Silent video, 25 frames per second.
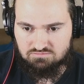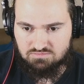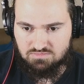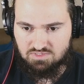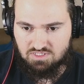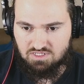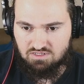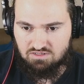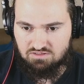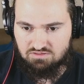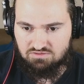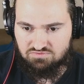
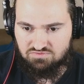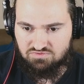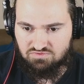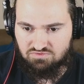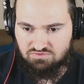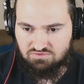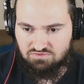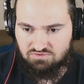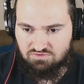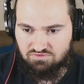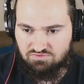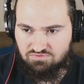is
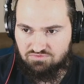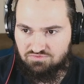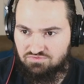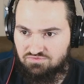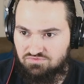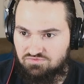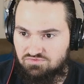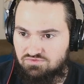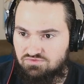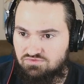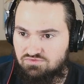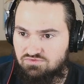
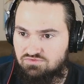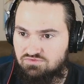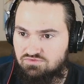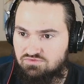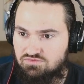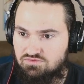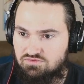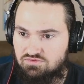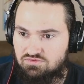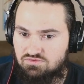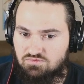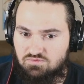
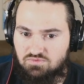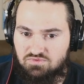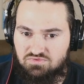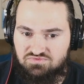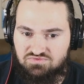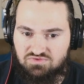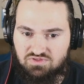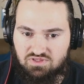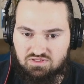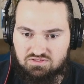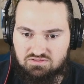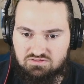what is
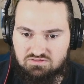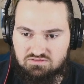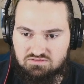that?